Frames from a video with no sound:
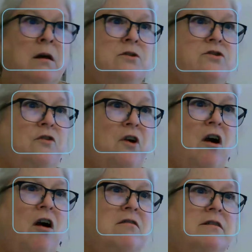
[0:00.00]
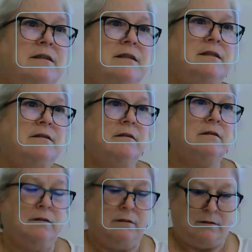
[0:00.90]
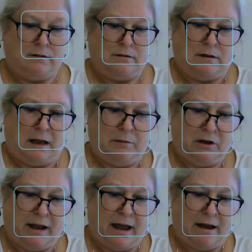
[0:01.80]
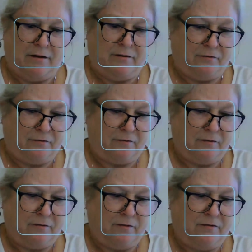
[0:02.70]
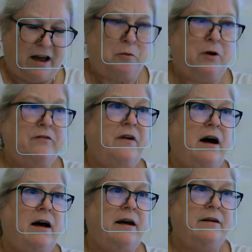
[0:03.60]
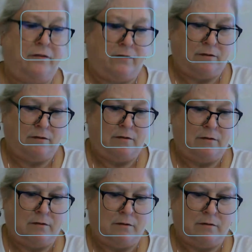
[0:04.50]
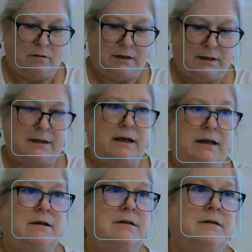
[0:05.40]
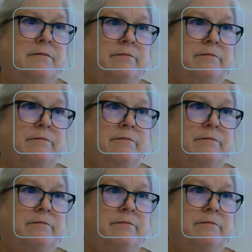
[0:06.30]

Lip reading: So for hardness, I'm going to have 5.5 to 6.